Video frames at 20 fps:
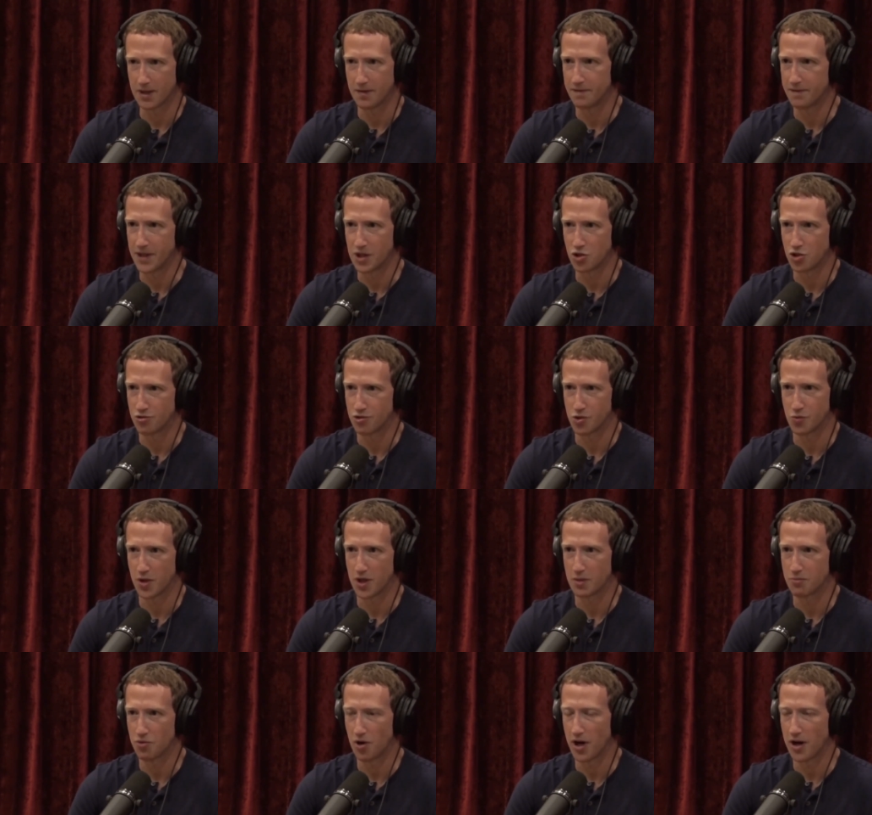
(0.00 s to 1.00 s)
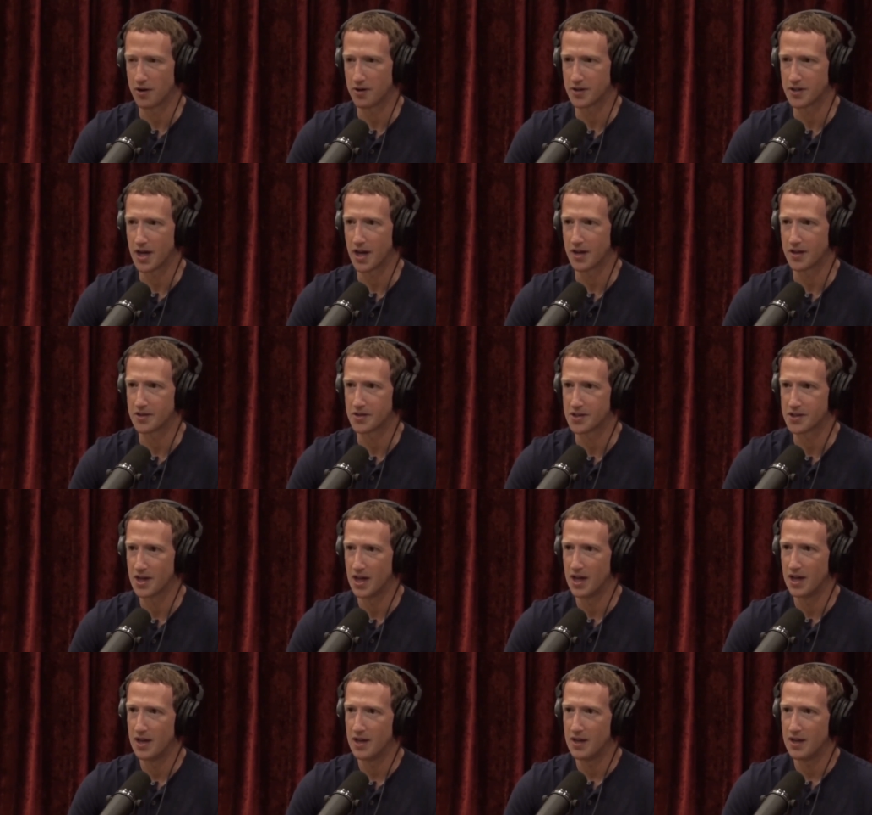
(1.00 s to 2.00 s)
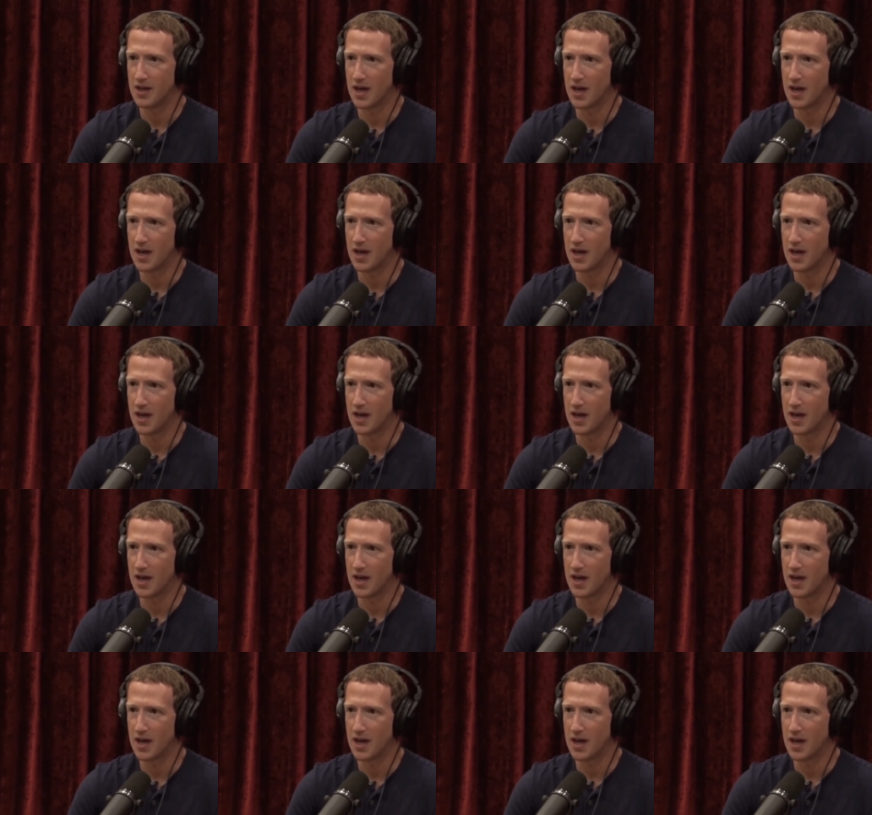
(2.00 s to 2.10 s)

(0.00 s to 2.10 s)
big features are we going to prioritize?